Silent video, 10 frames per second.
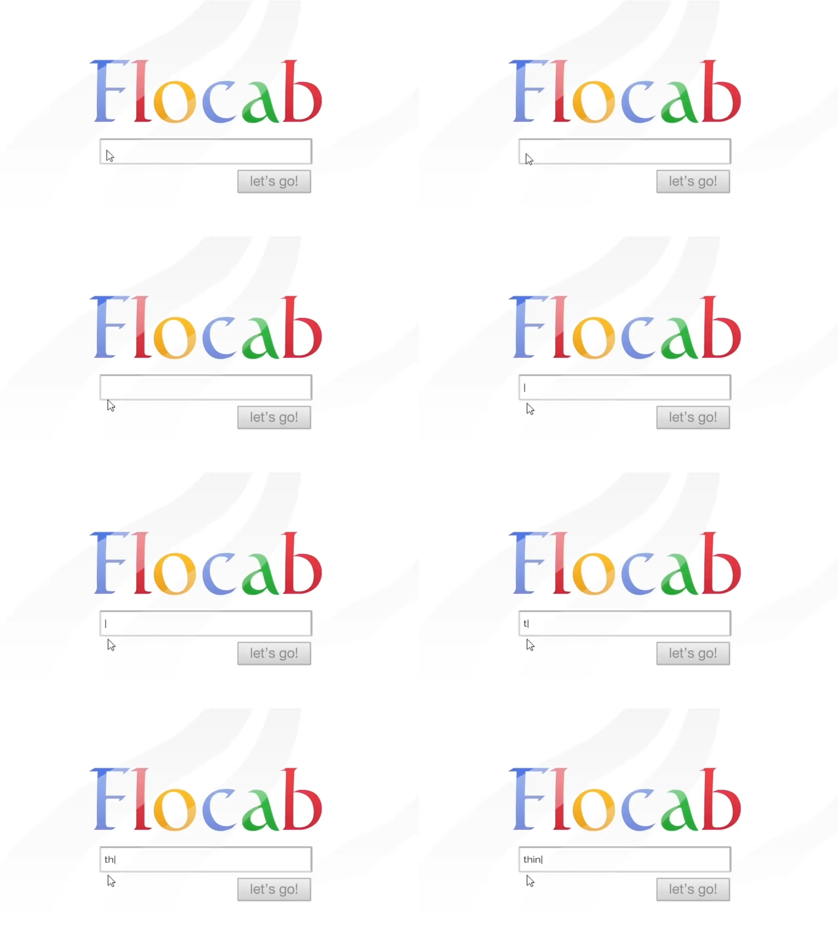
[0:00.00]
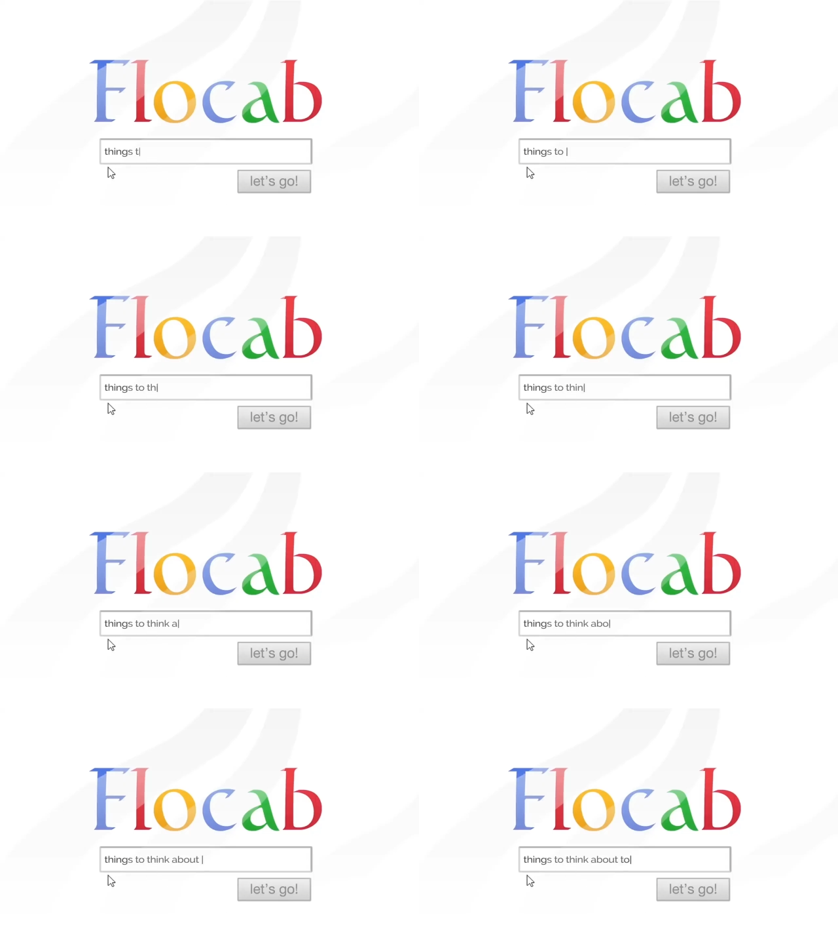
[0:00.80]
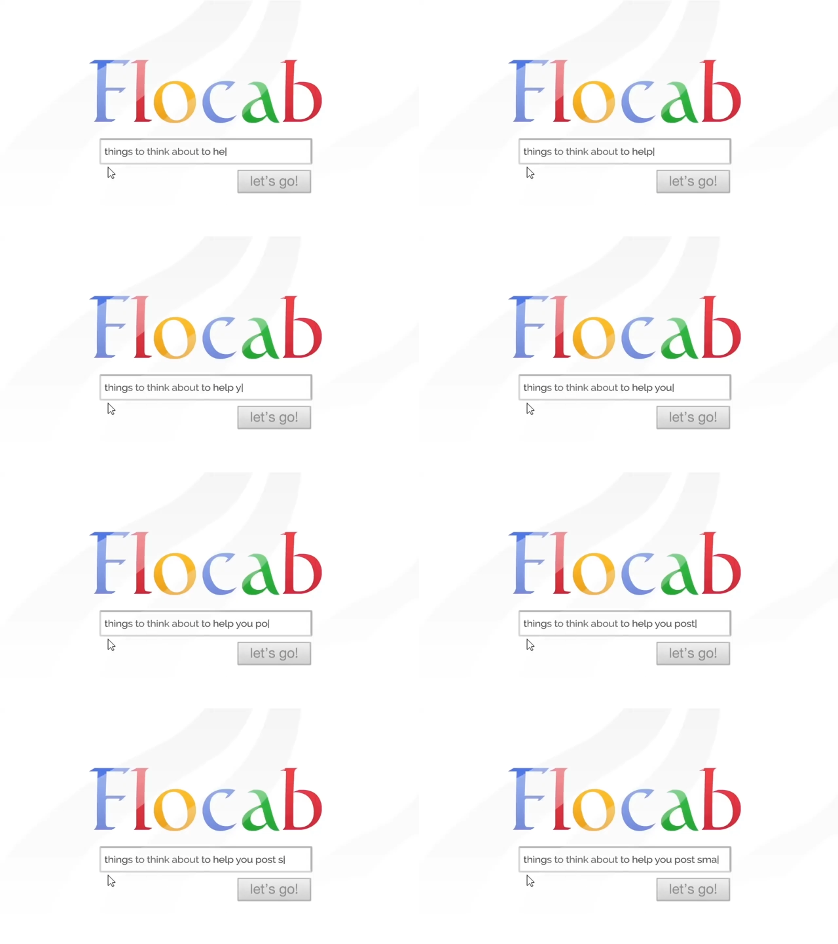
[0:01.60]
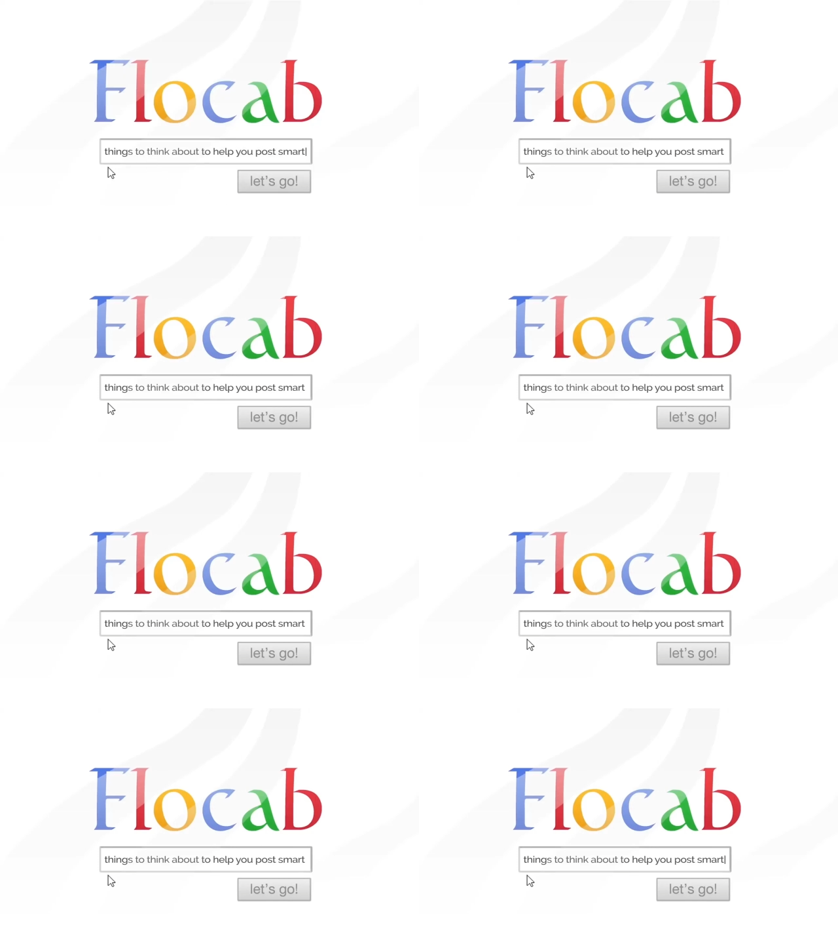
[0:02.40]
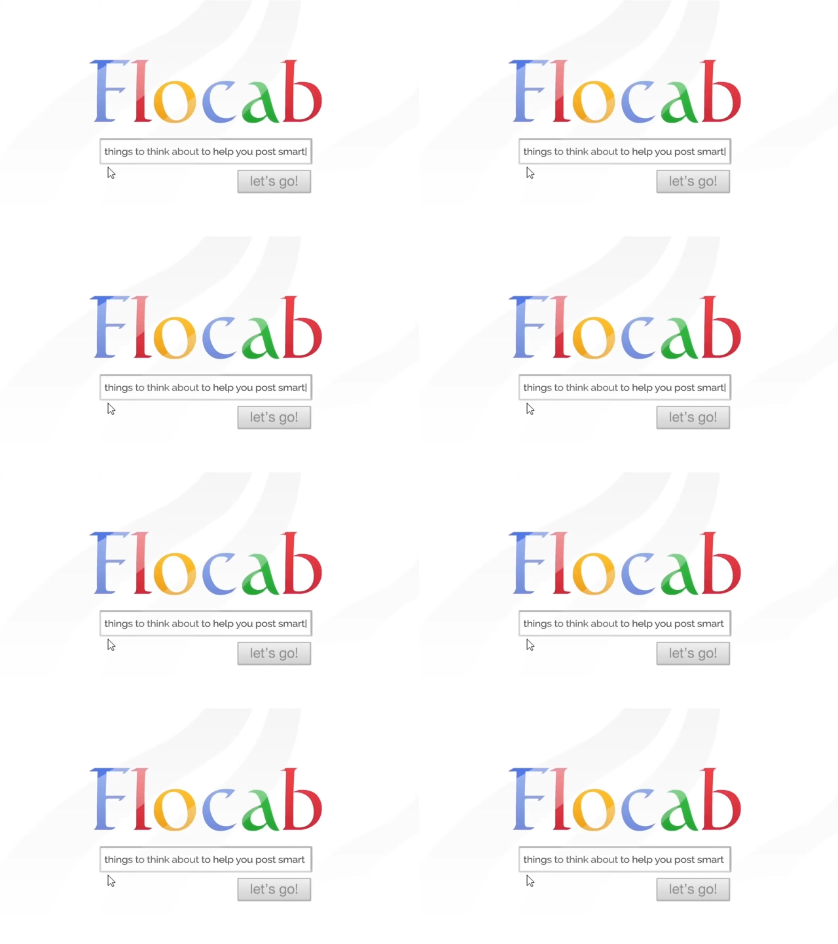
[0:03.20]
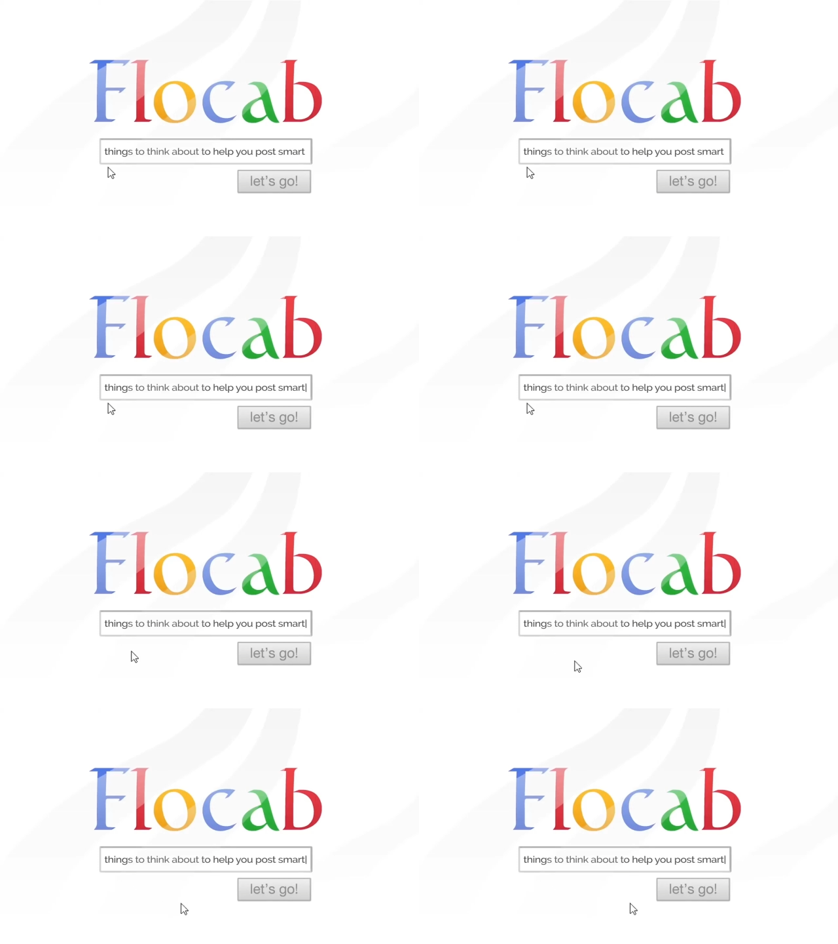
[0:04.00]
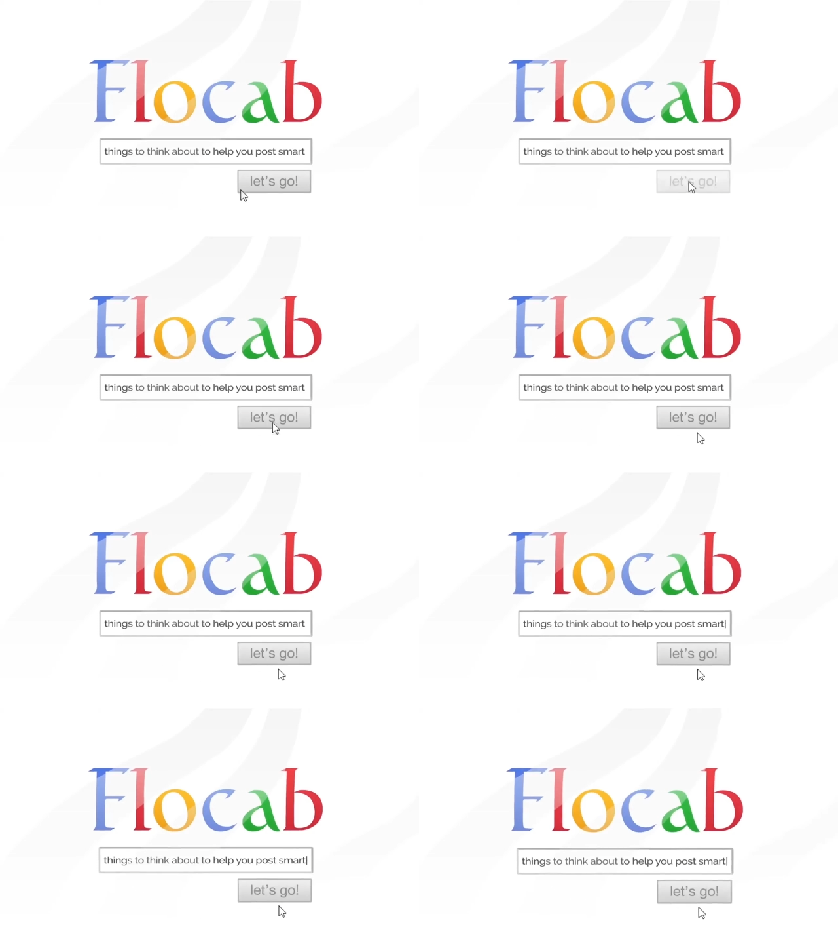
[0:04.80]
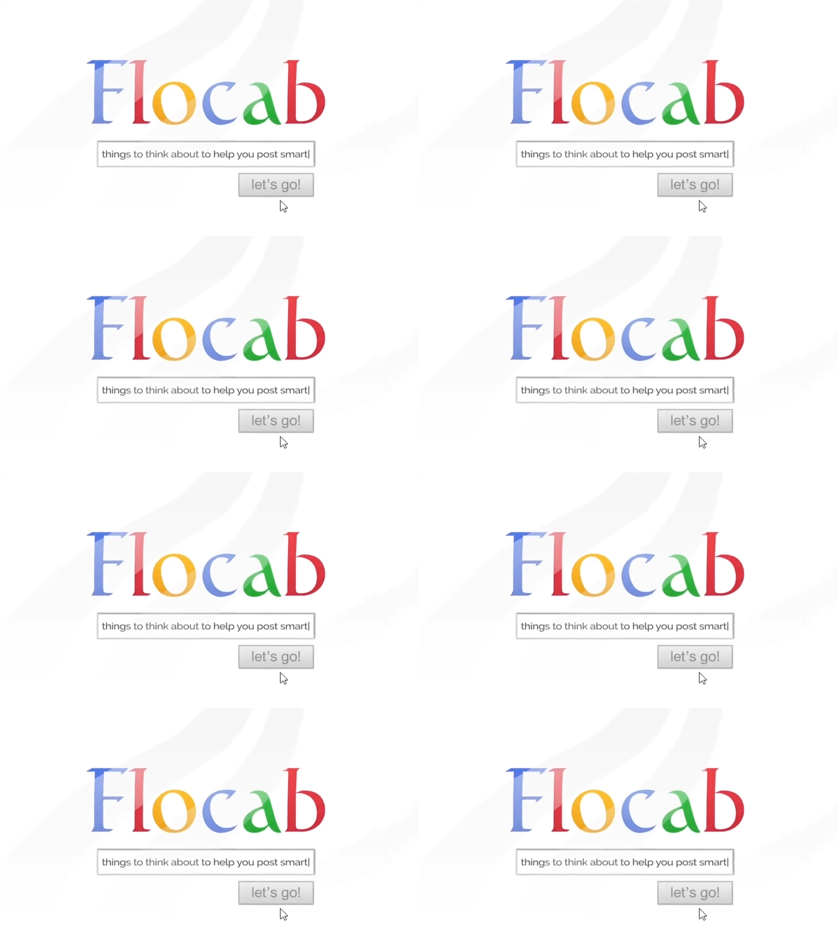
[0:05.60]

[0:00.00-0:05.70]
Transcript: Nobody's mouth can be seen.